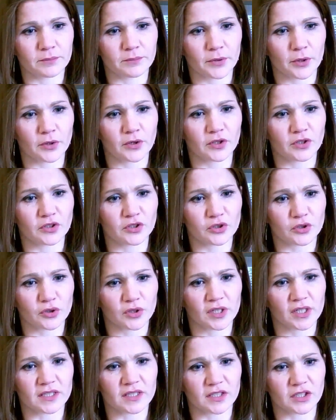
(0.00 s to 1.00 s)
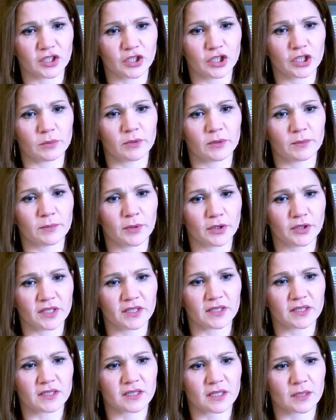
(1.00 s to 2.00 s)
broken trees, and human
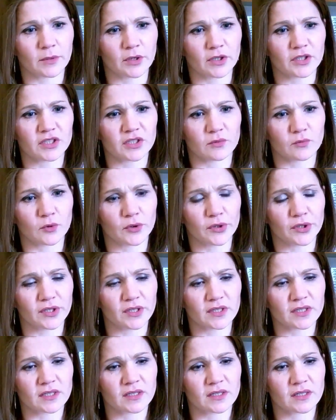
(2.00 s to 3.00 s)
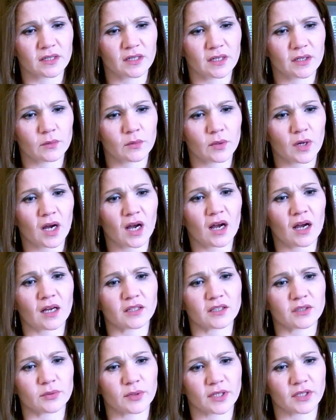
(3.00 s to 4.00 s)
bodies amongst the ruins were
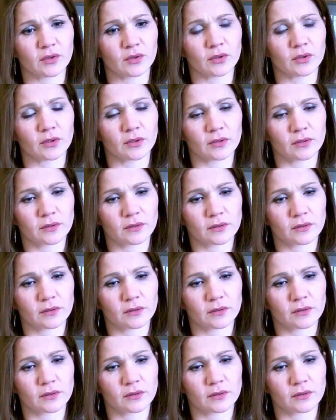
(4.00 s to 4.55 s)
hard to ignore.